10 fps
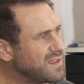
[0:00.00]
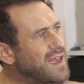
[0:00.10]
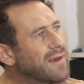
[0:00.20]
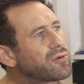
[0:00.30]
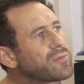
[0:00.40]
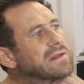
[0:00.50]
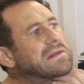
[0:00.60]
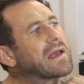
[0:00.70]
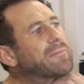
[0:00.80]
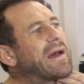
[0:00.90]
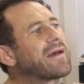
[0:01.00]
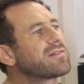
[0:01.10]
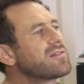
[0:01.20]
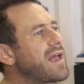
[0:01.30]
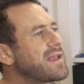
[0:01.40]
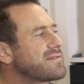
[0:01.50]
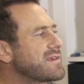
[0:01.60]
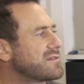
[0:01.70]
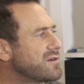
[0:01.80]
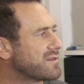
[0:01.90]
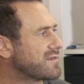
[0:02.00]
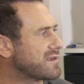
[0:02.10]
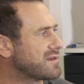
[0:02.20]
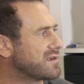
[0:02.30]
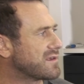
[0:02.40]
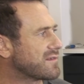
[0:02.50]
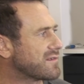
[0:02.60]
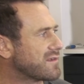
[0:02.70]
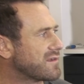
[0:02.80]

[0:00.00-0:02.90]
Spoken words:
Yeah, probably. Yeah, about 18, 19 years.